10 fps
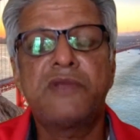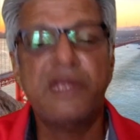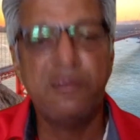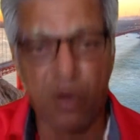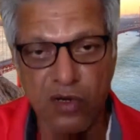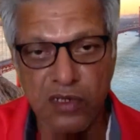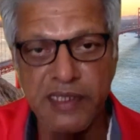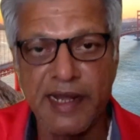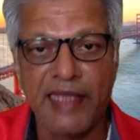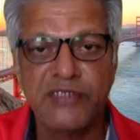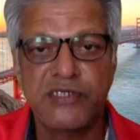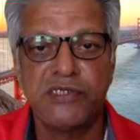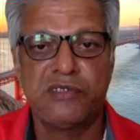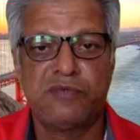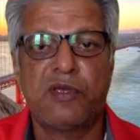remodel their
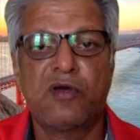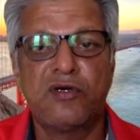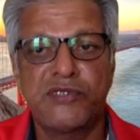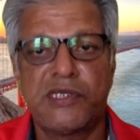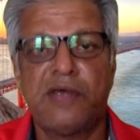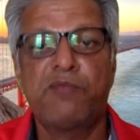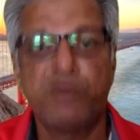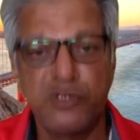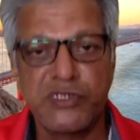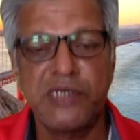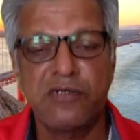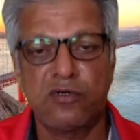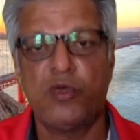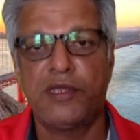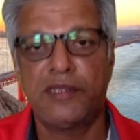actions because they are pushed into
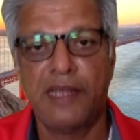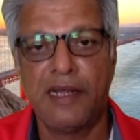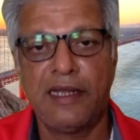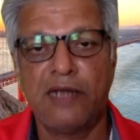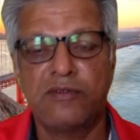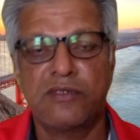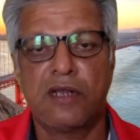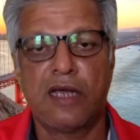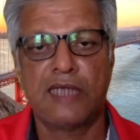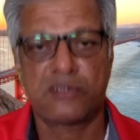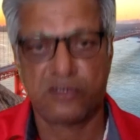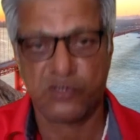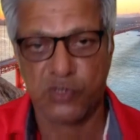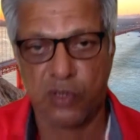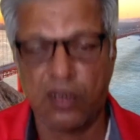doing that. It was a last
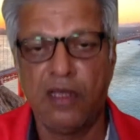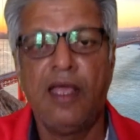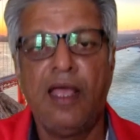resort.